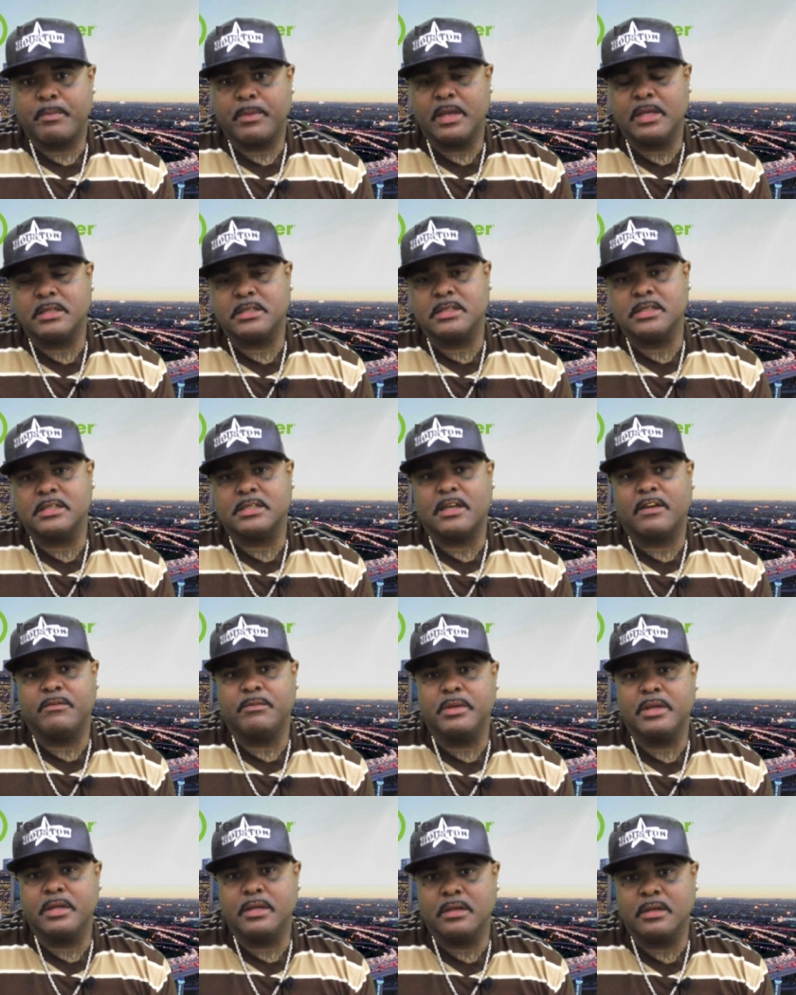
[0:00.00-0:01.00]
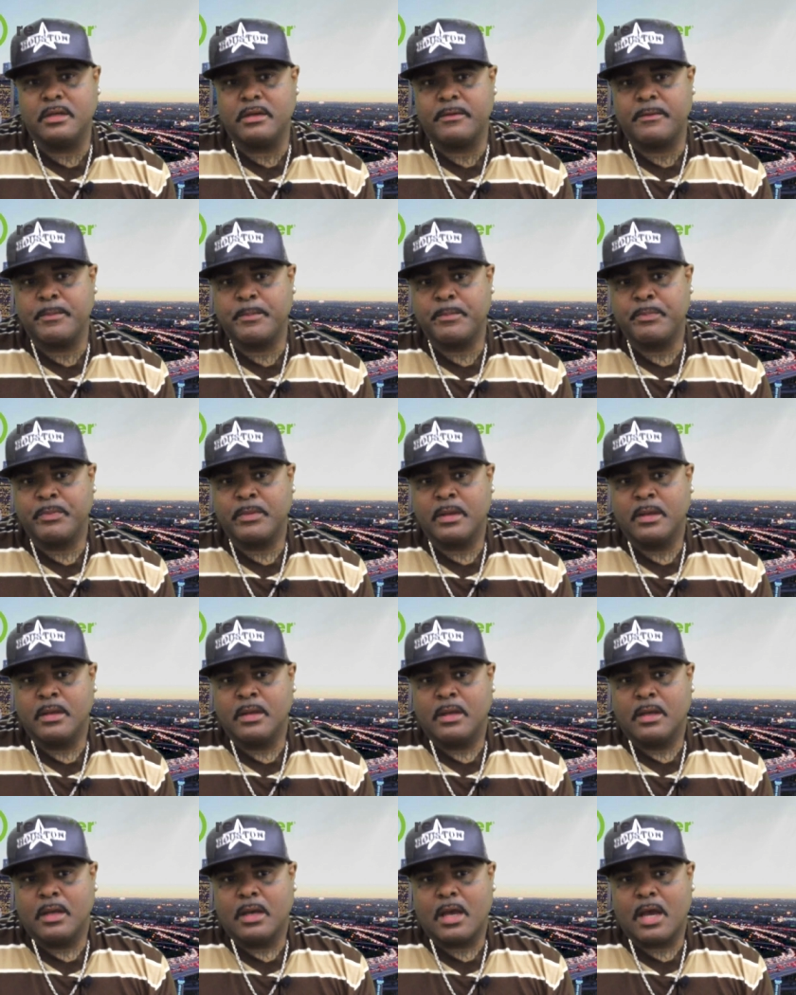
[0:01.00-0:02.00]
And since I've been here,
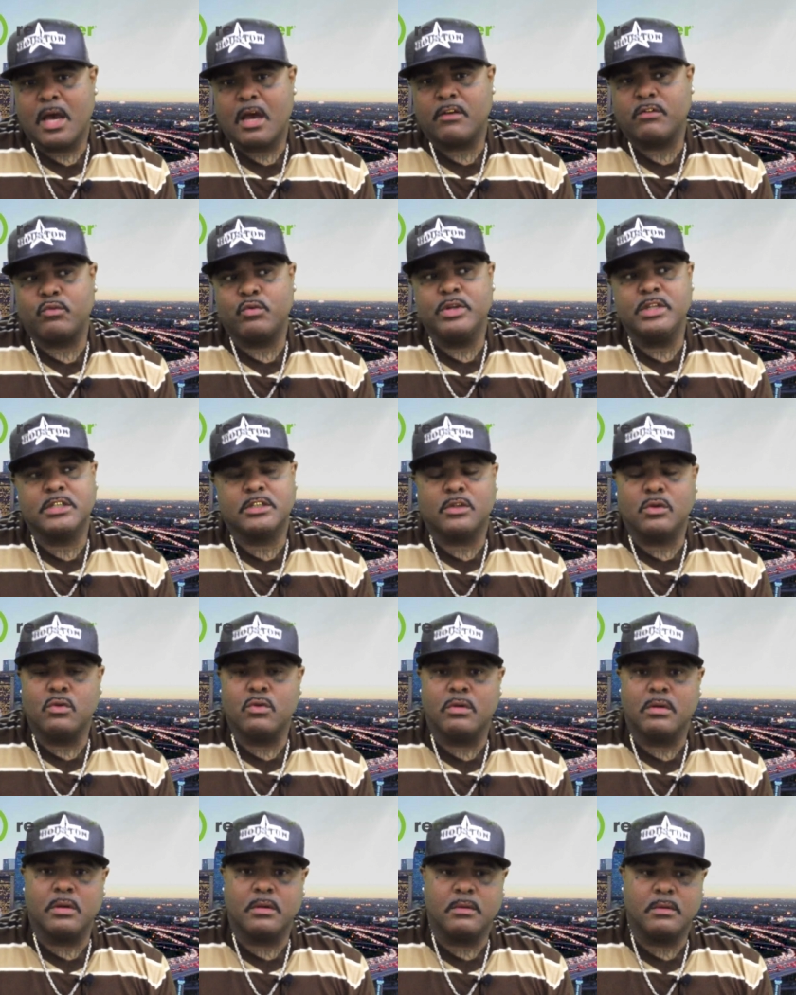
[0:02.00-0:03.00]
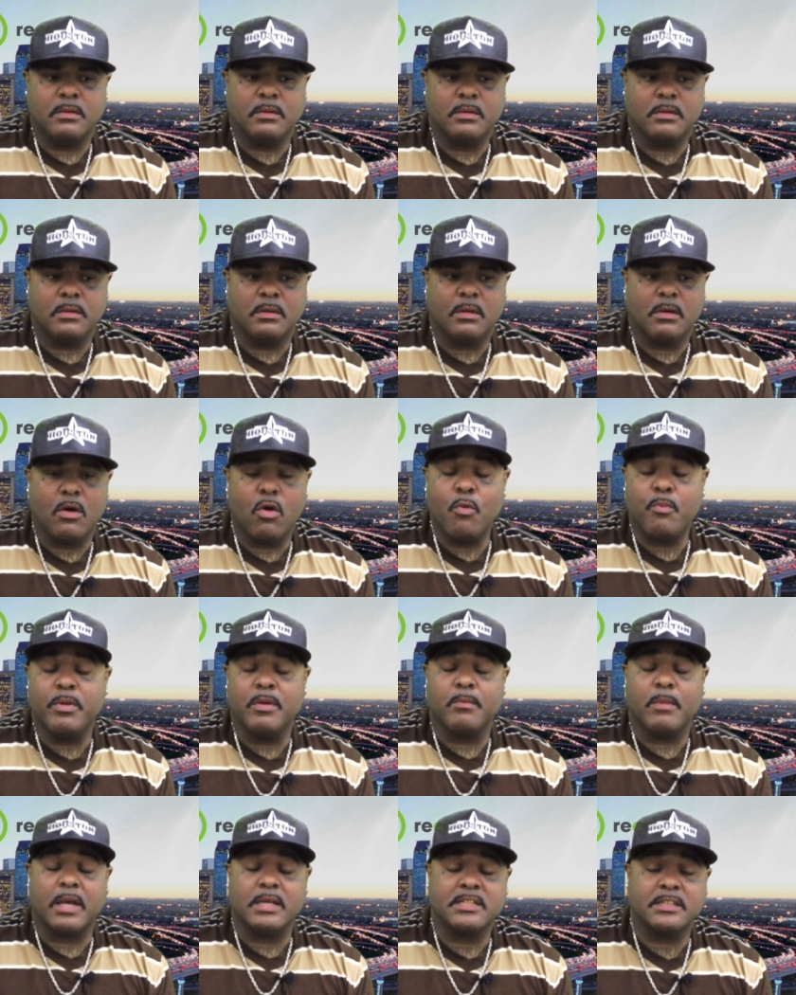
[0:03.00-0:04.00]
I've restored hope
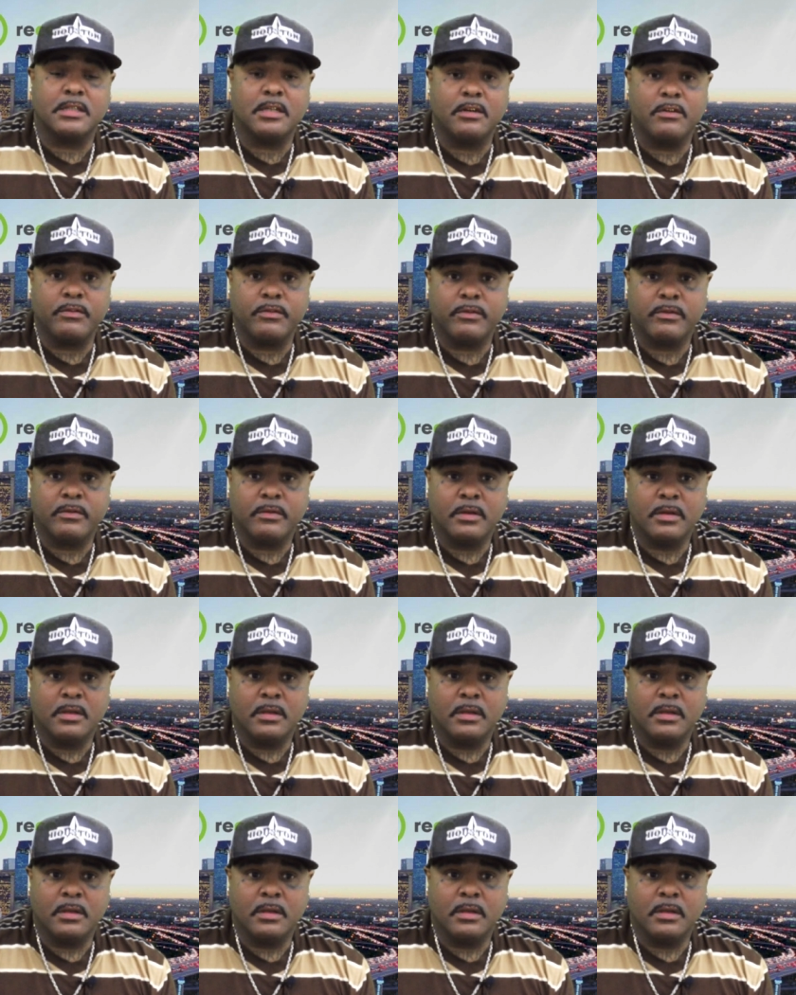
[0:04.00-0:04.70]
in myself,